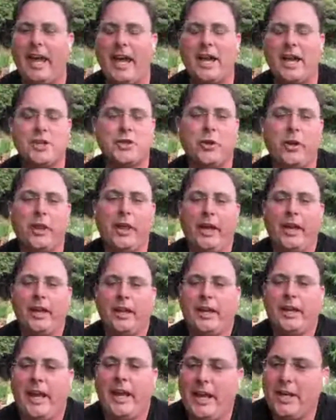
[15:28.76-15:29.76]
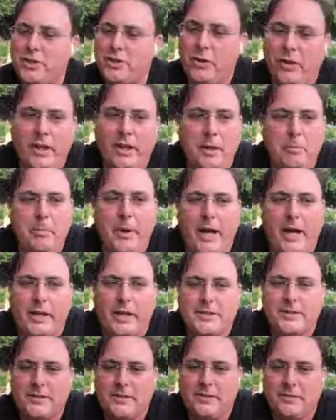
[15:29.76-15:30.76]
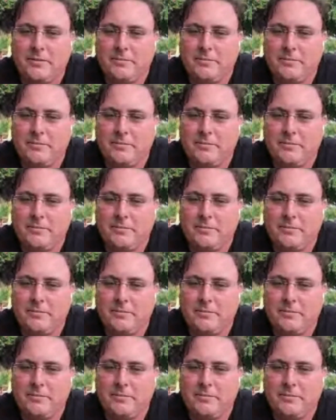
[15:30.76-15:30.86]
Cantrill in a box.